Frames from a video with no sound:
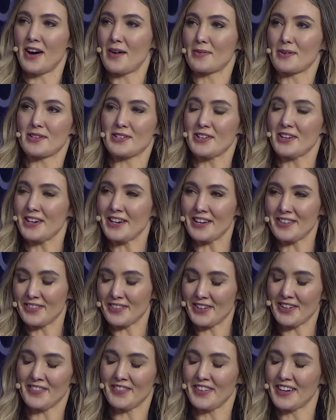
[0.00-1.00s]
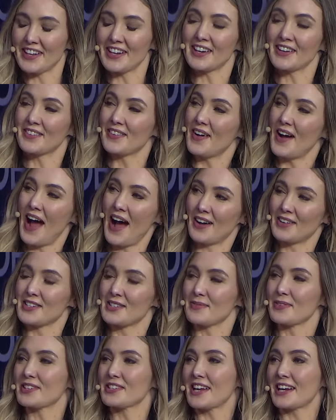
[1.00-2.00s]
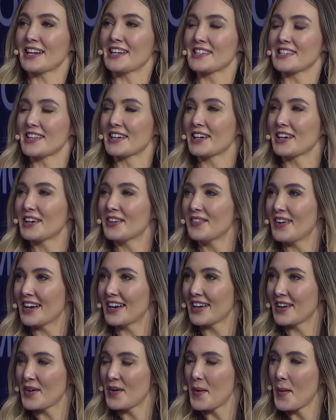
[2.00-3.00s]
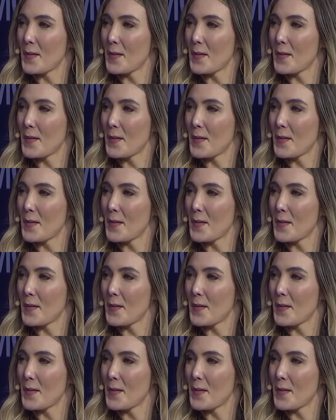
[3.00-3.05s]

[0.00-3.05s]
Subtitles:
of opportunity for Infineon. Yes. How is Mercedes thinking about it?